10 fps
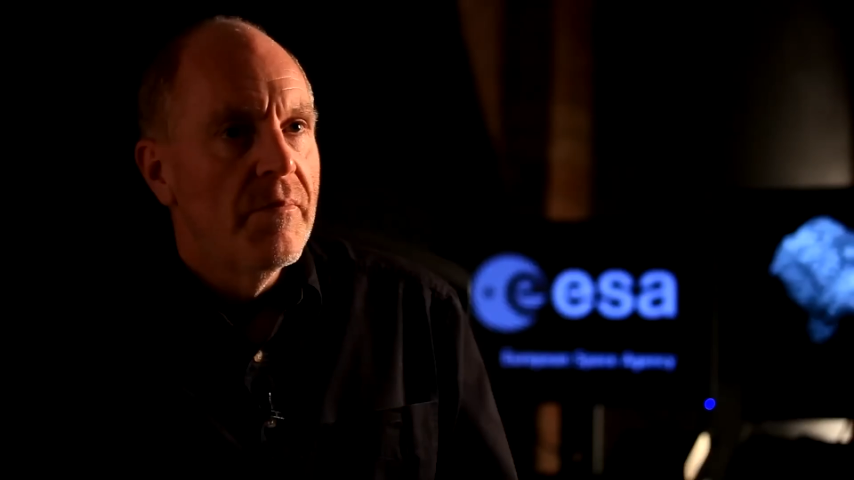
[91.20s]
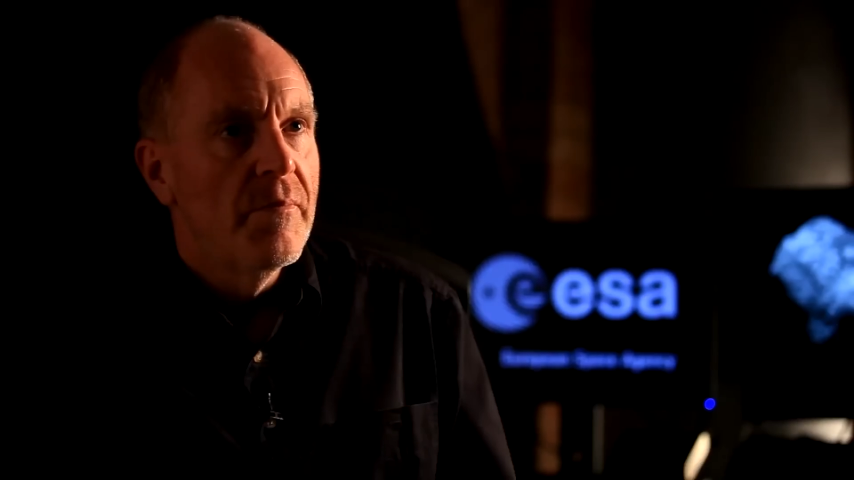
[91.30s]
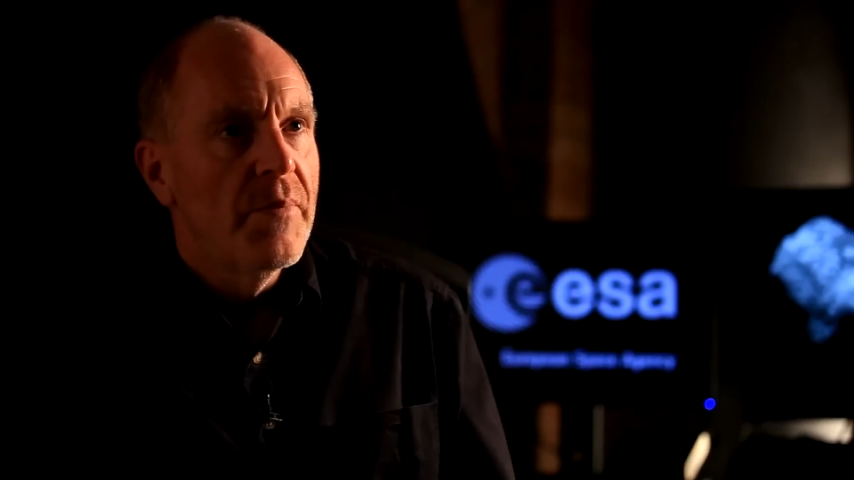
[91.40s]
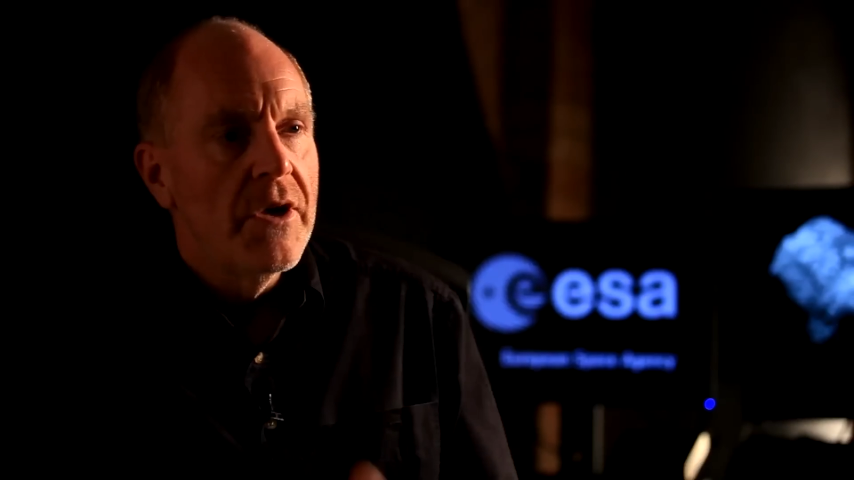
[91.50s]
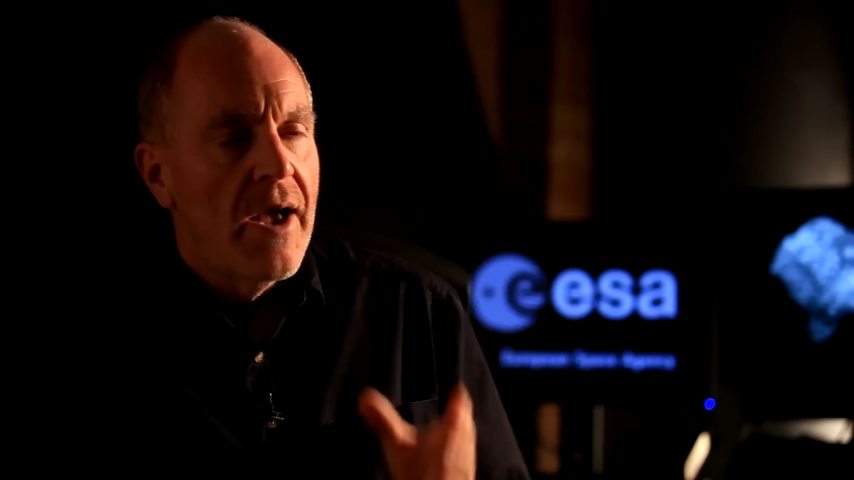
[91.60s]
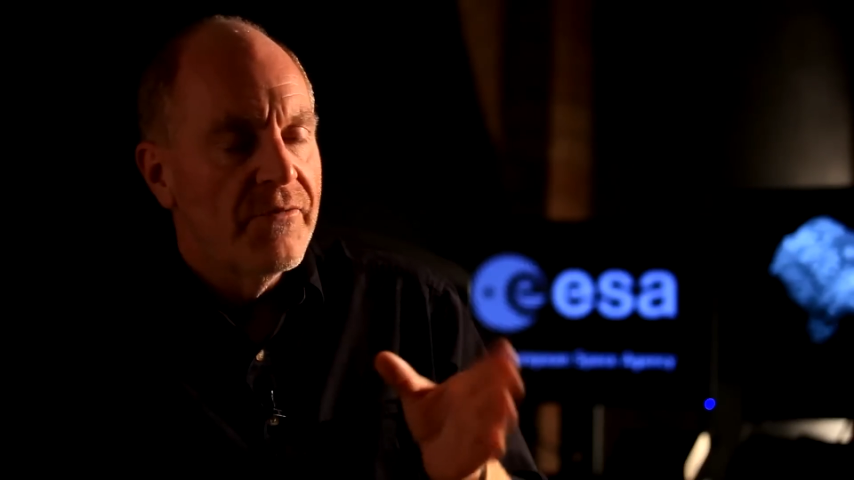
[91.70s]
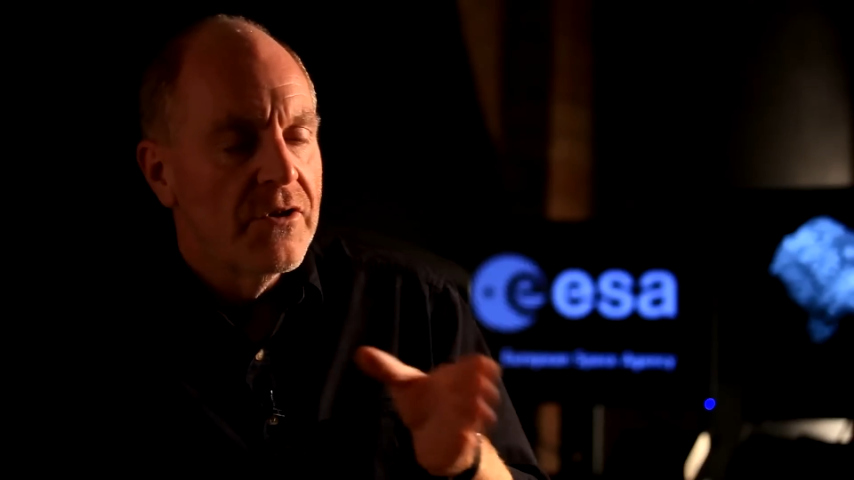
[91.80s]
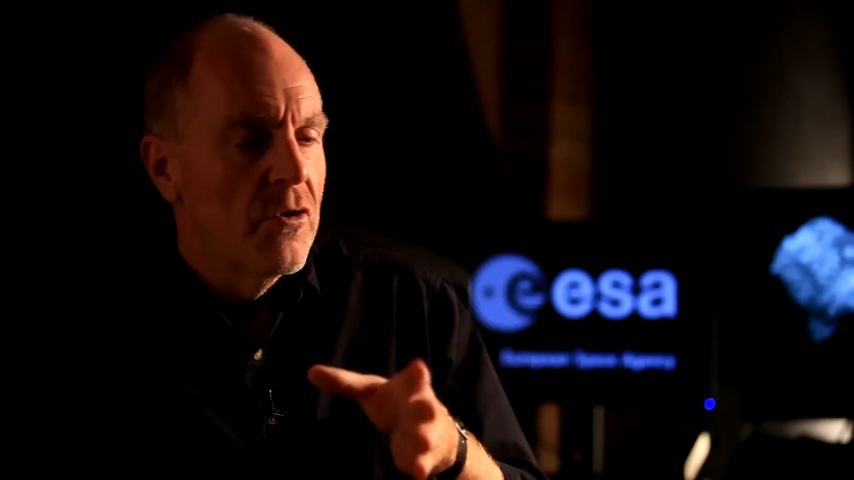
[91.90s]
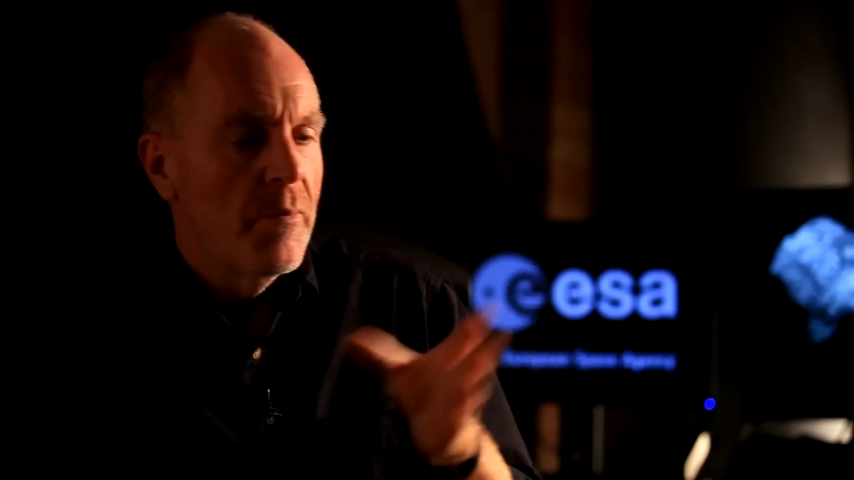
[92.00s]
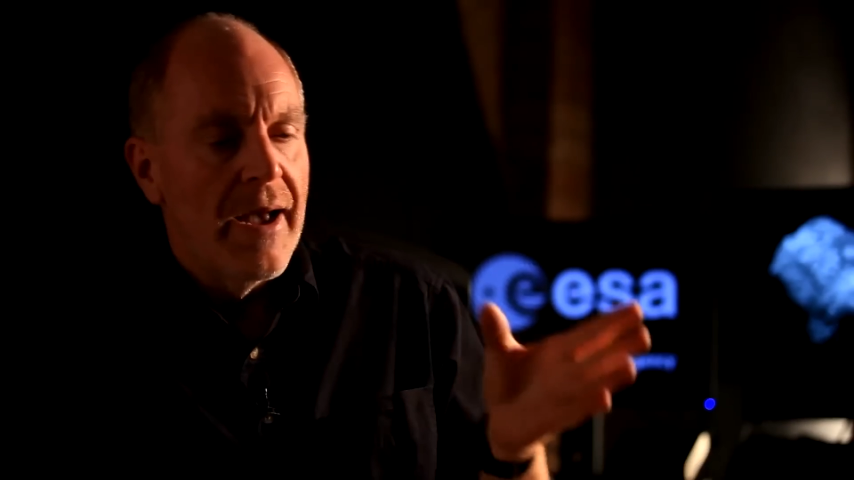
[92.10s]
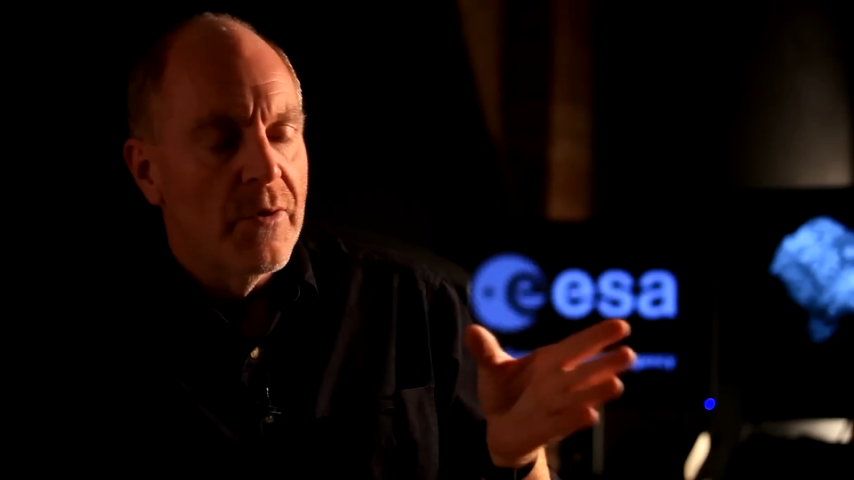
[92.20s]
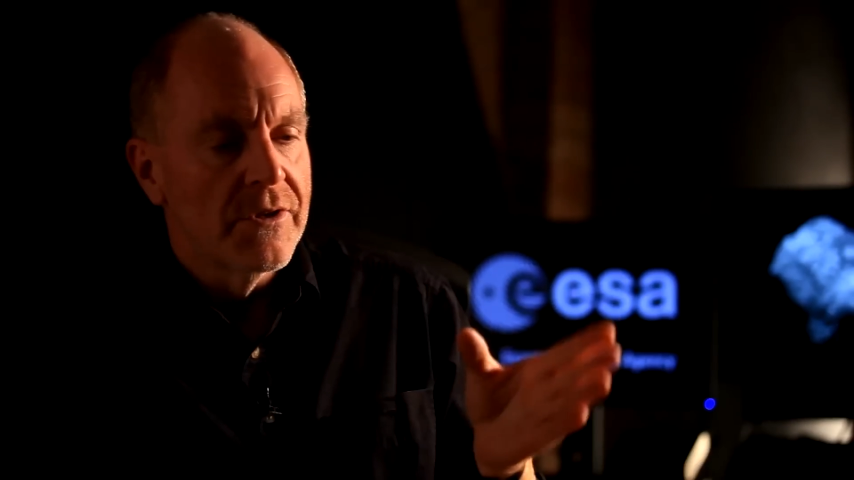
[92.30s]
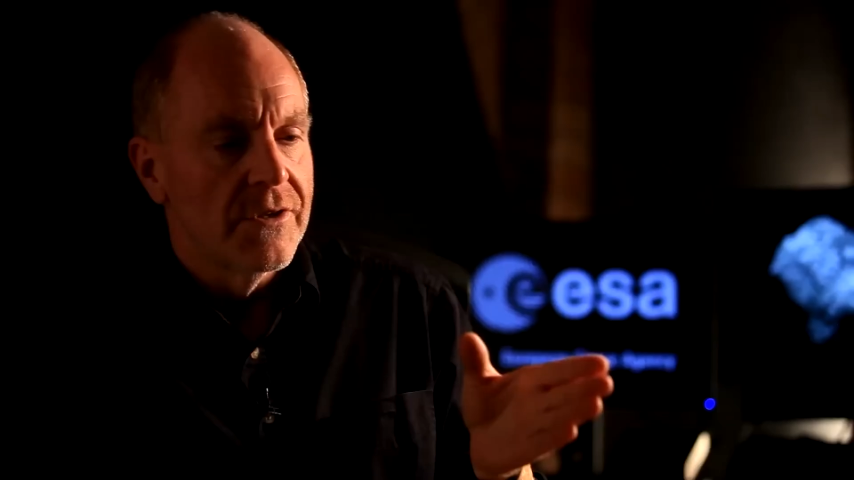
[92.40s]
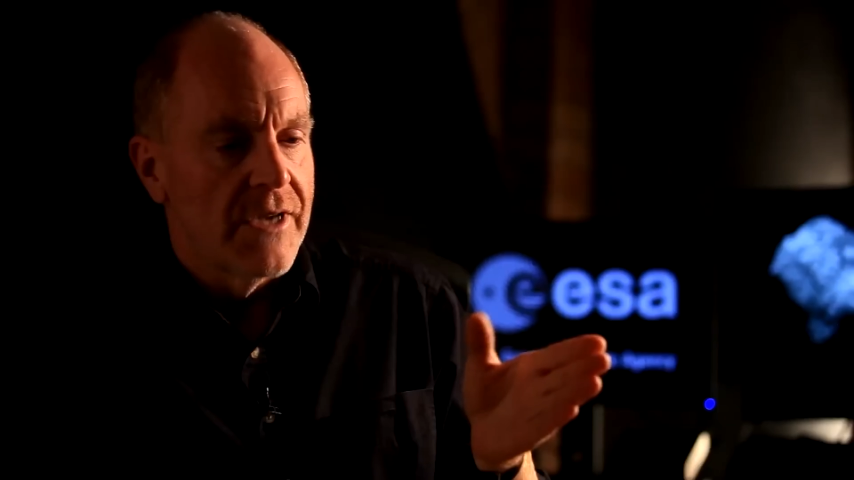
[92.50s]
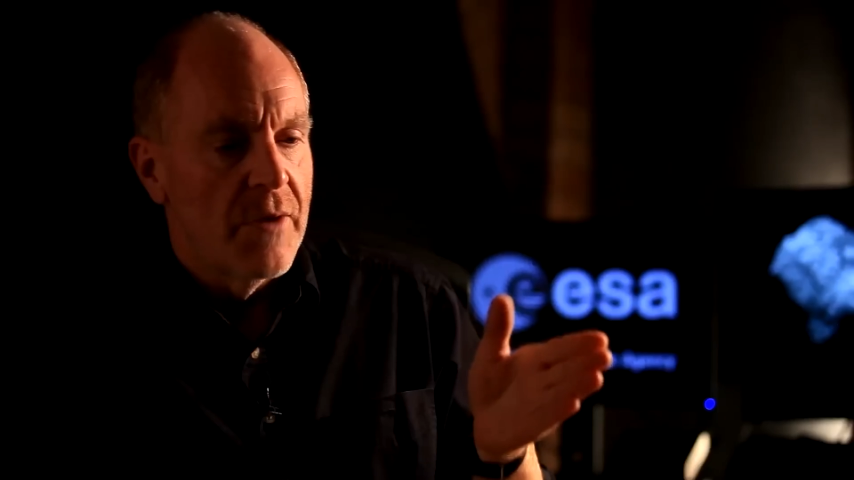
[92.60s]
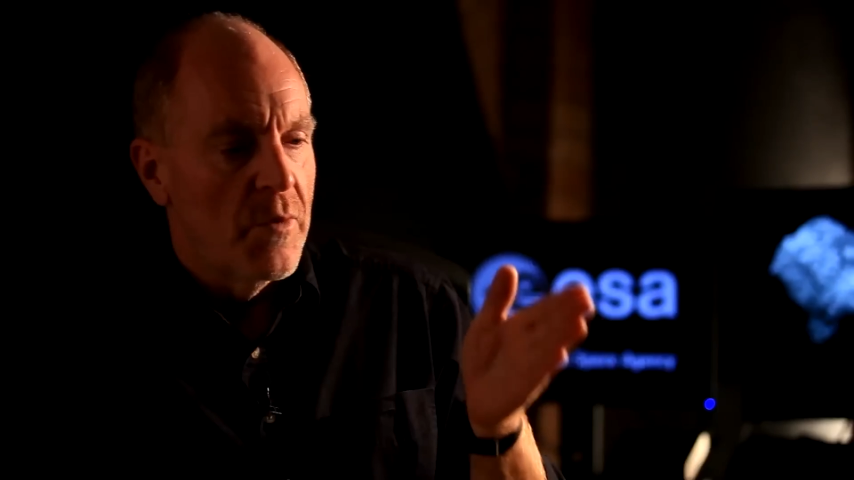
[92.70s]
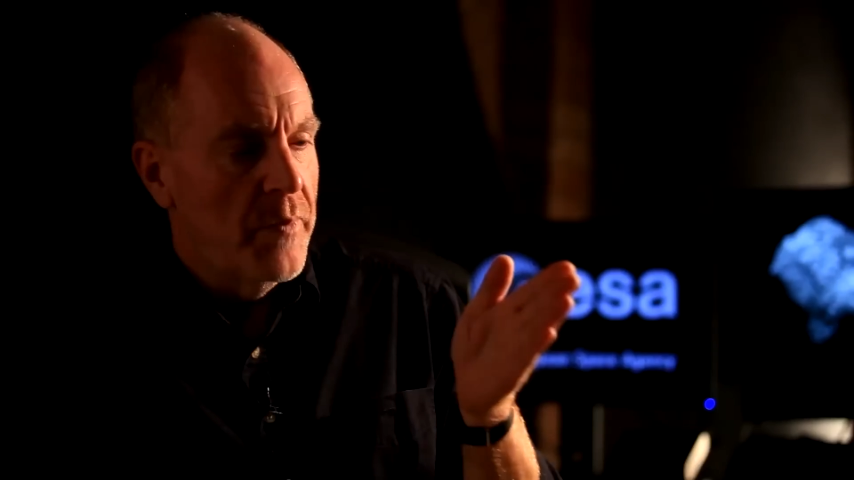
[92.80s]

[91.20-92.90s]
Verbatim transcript: But you have to look backwards and say, well,